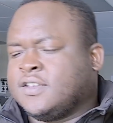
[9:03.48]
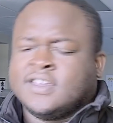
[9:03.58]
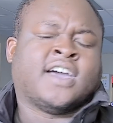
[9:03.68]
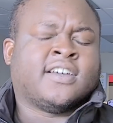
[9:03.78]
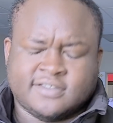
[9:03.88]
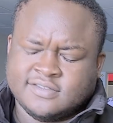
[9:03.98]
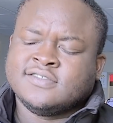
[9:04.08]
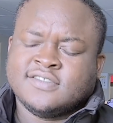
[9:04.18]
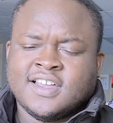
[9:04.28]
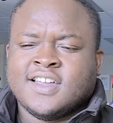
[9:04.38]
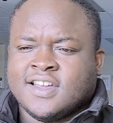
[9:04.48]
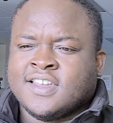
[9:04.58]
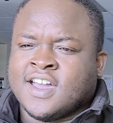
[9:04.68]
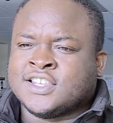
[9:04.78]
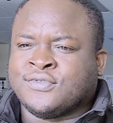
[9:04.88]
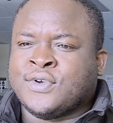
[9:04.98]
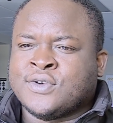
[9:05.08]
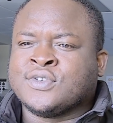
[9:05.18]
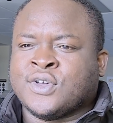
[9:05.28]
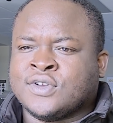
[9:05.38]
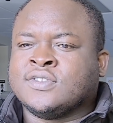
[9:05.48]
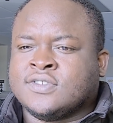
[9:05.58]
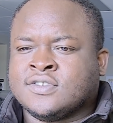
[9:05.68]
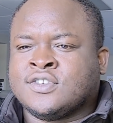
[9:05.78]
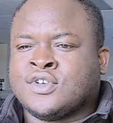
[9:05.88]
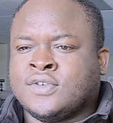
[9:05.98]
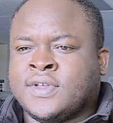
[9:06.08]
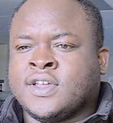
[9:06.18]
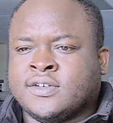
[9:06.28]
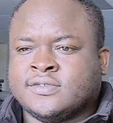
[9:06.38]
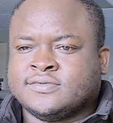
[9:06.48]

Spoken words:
yeah, it's a real good video.